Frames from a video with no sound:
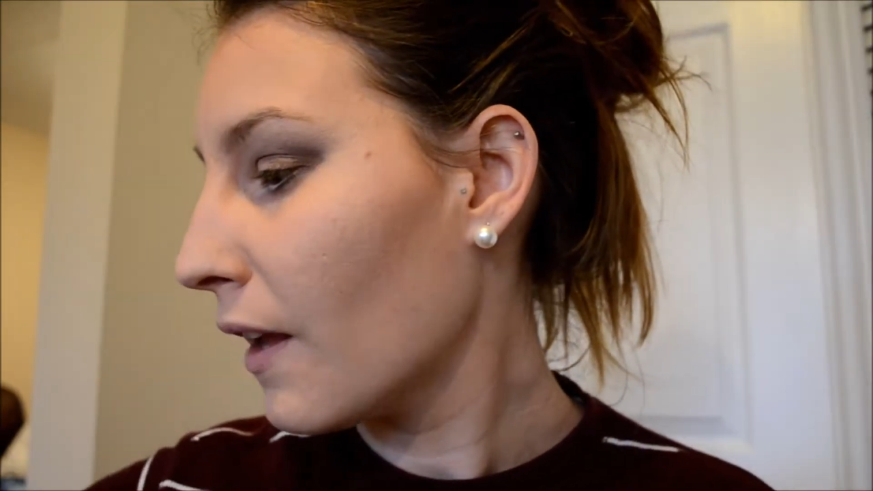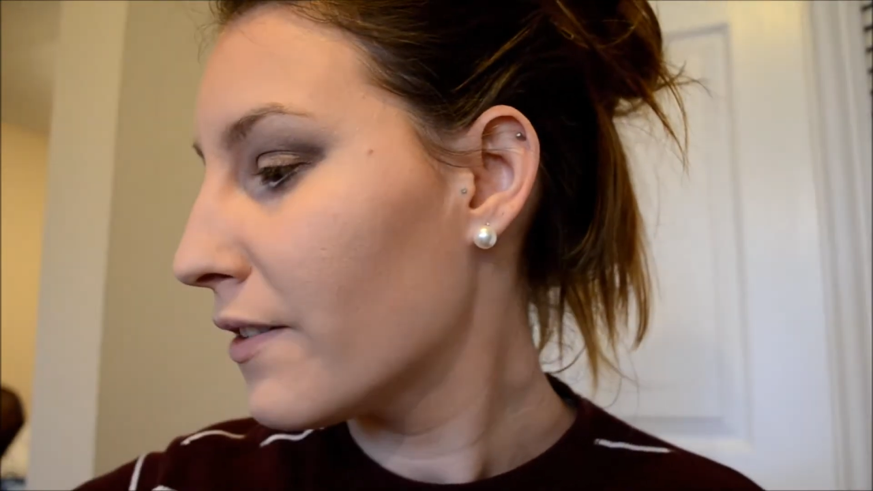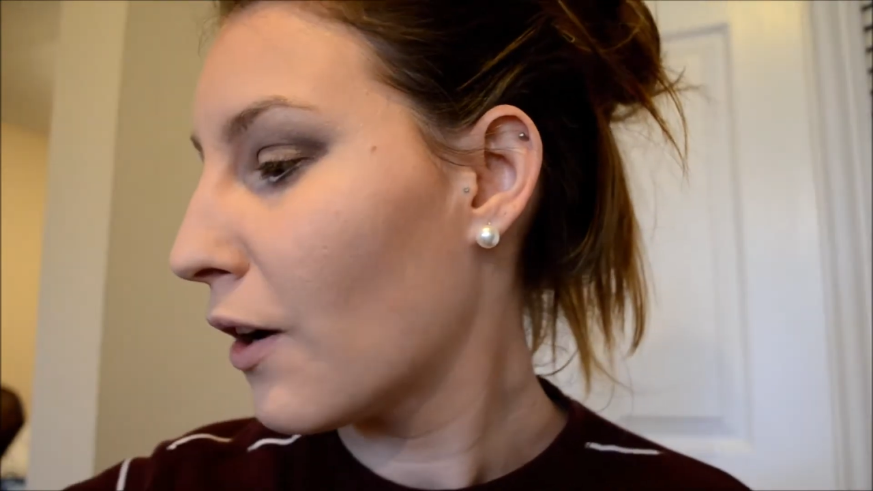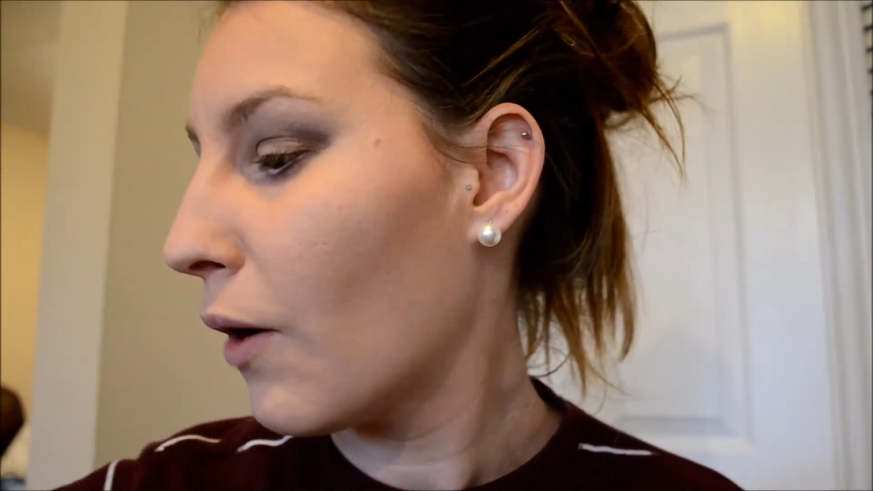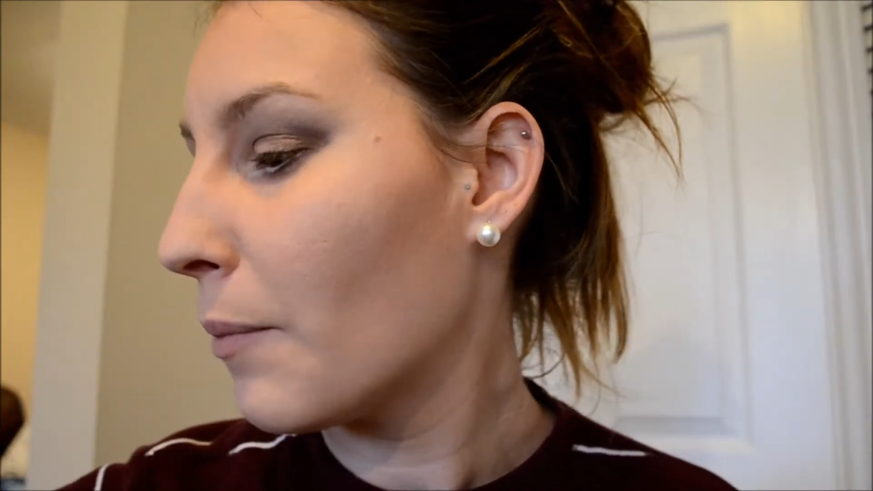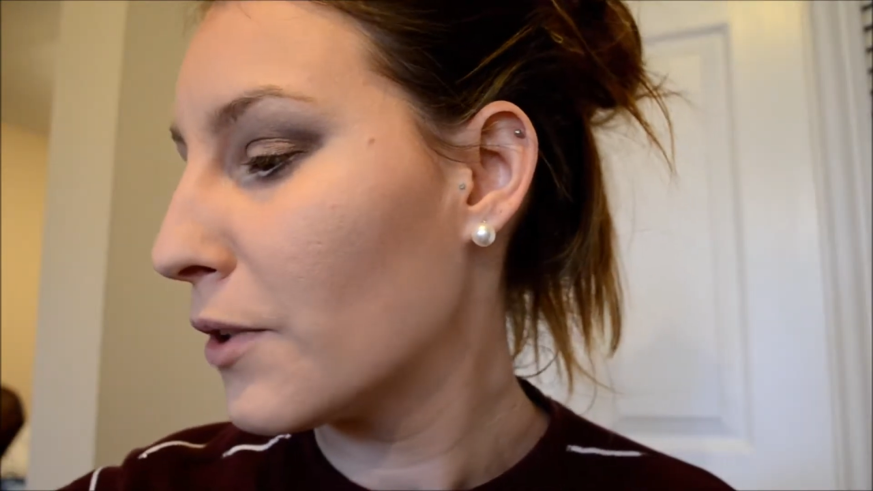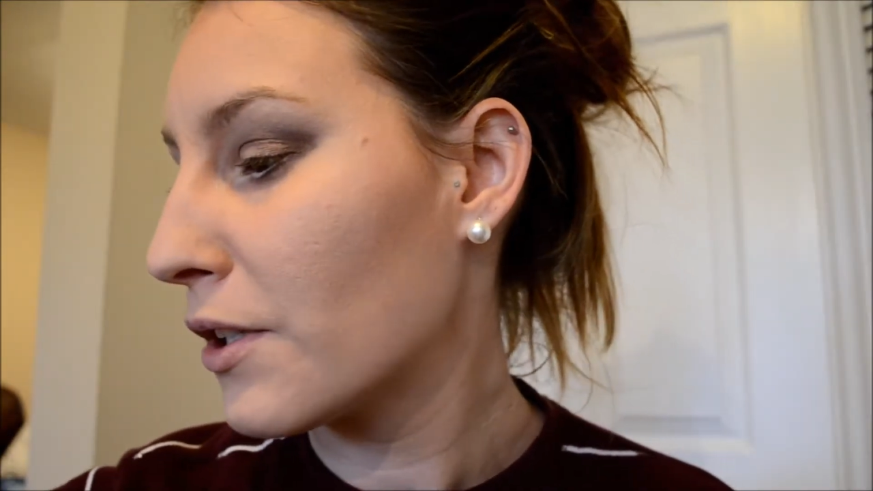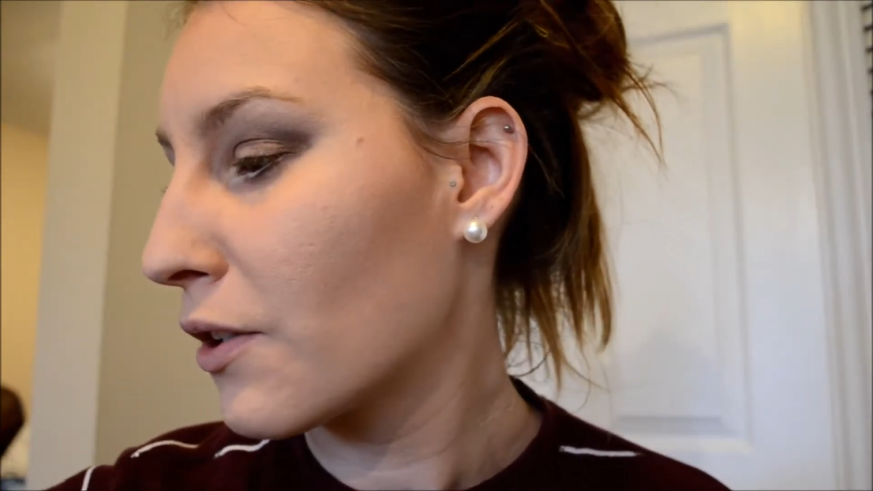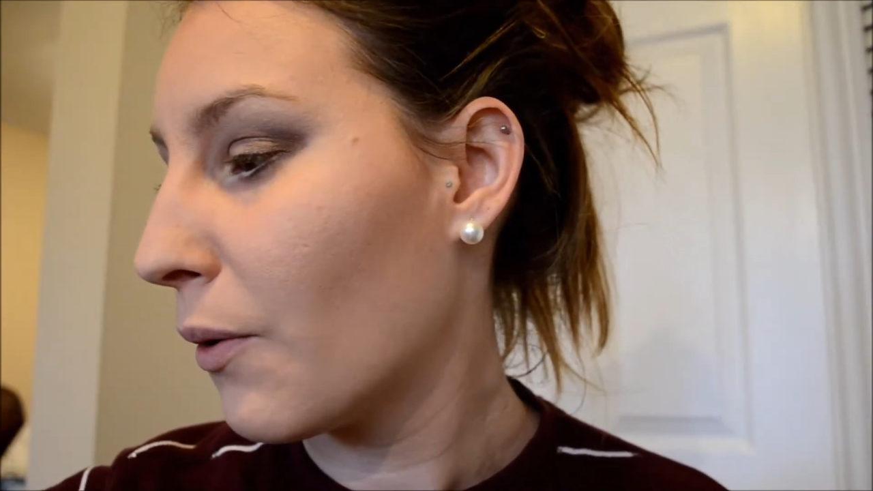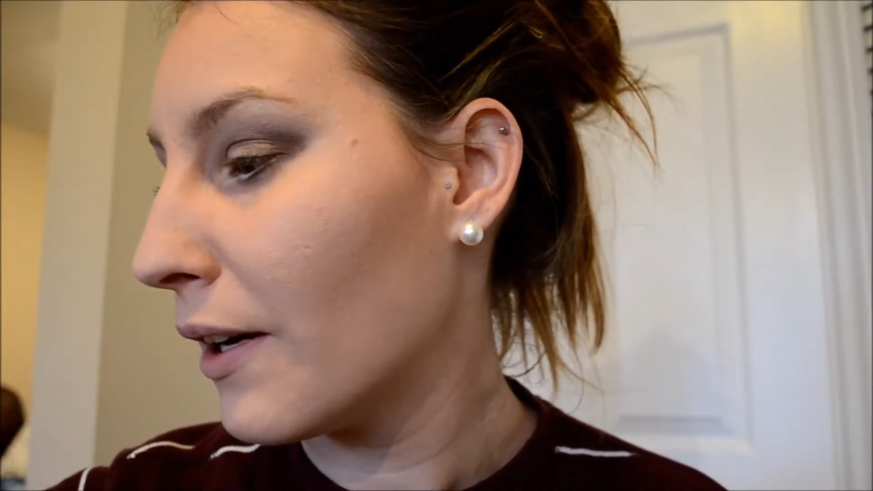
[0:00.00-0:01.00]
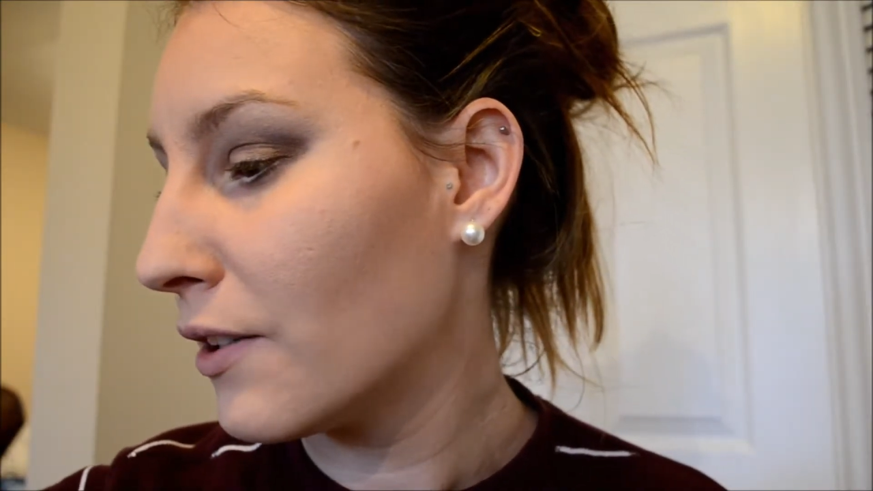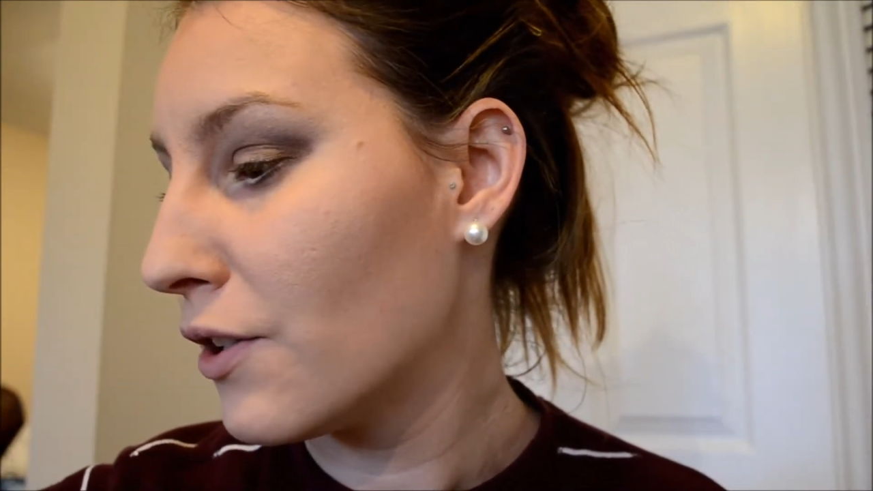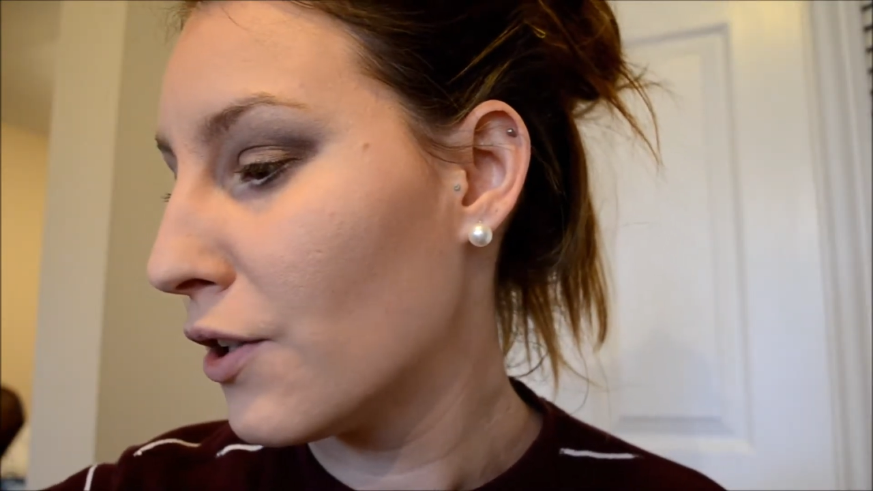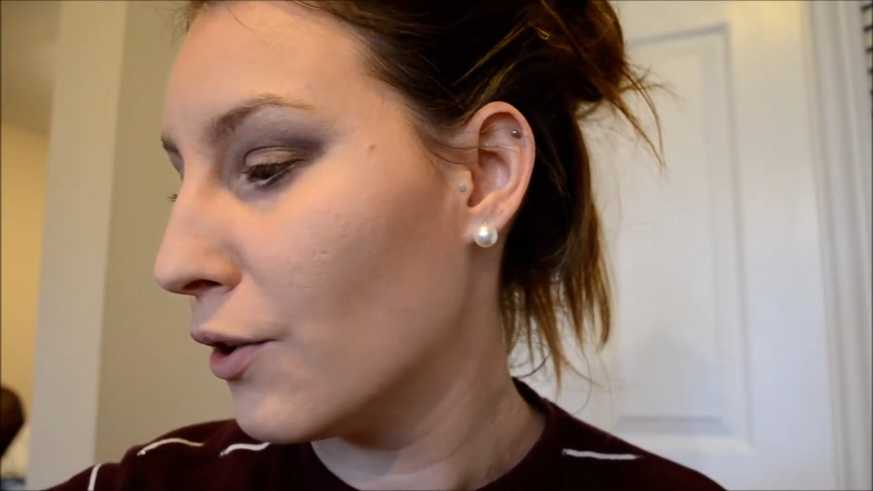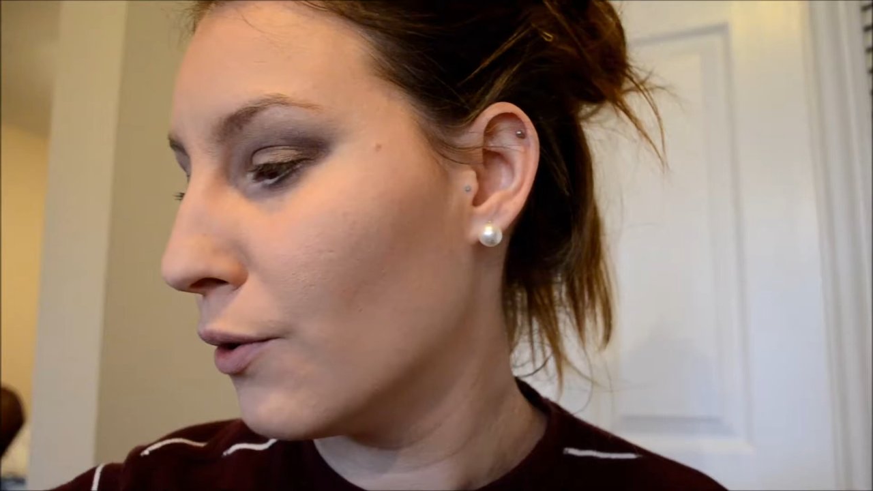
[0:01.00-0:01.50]
So I'm just going
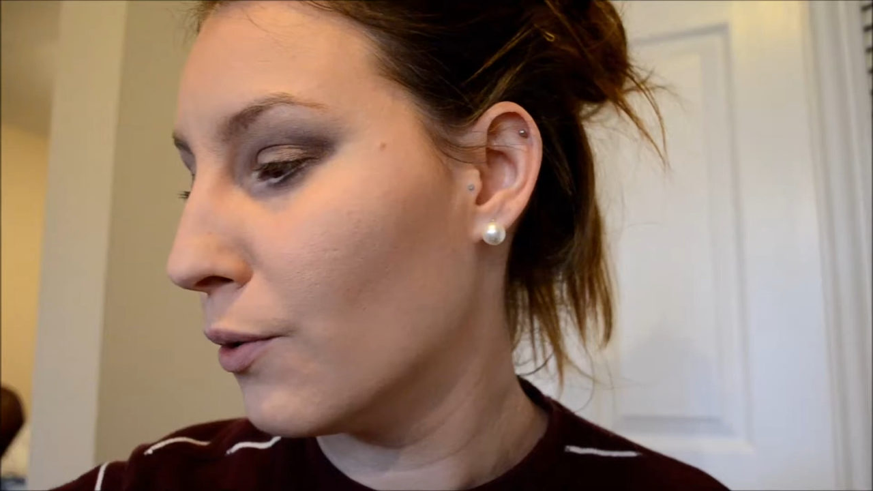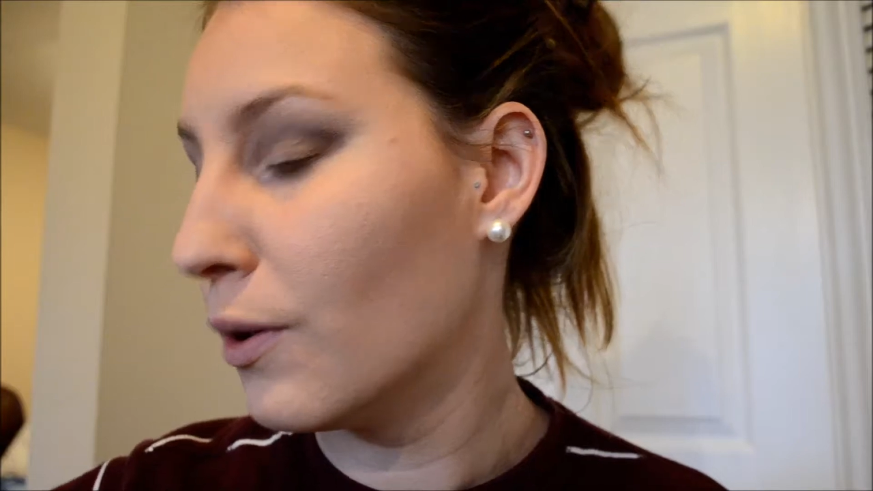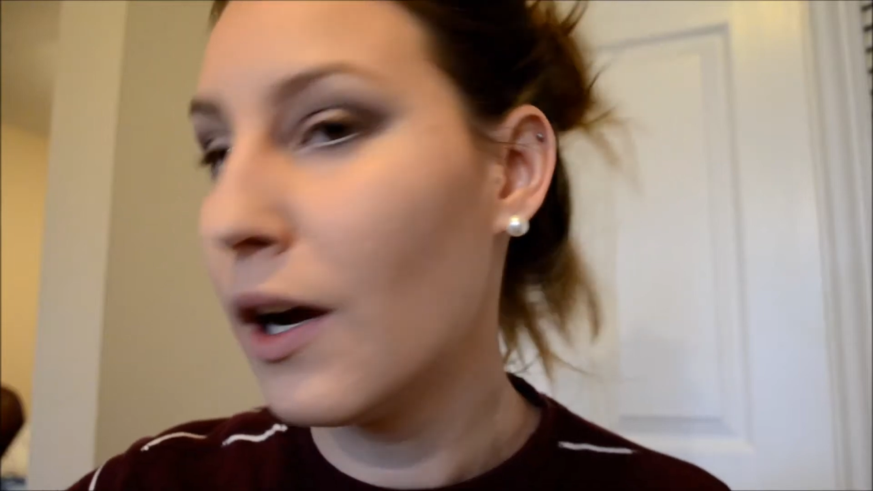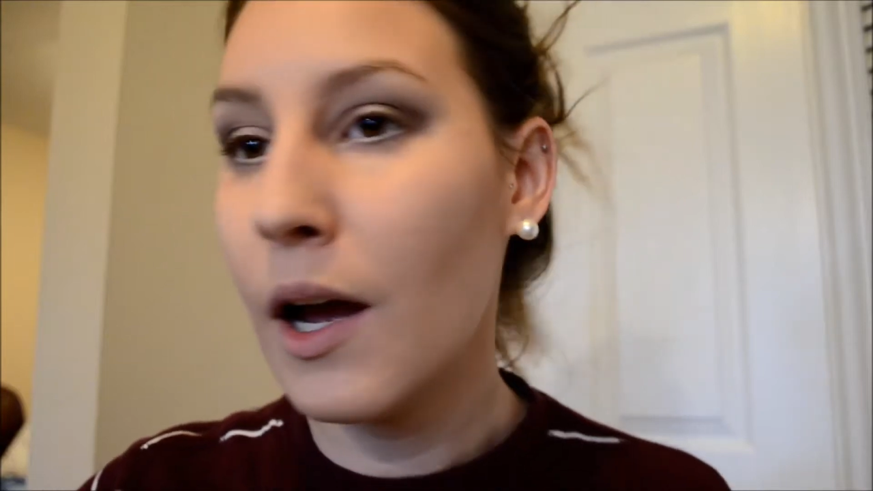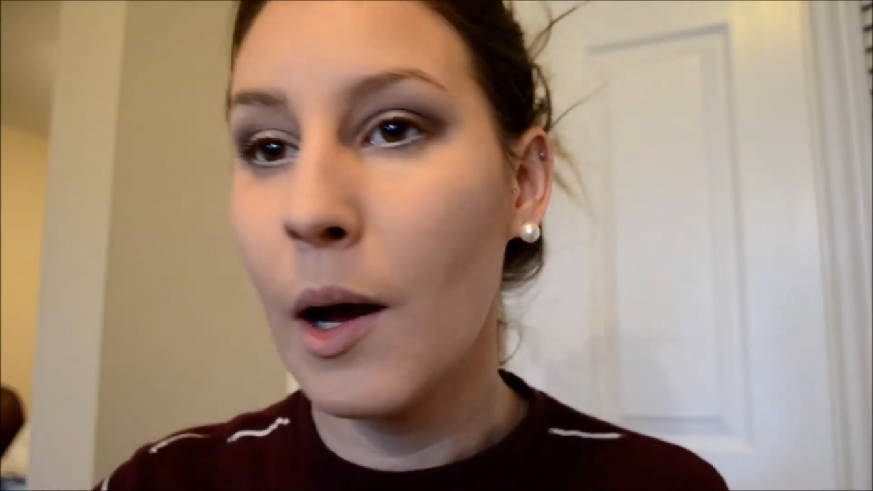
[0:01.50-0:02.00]
to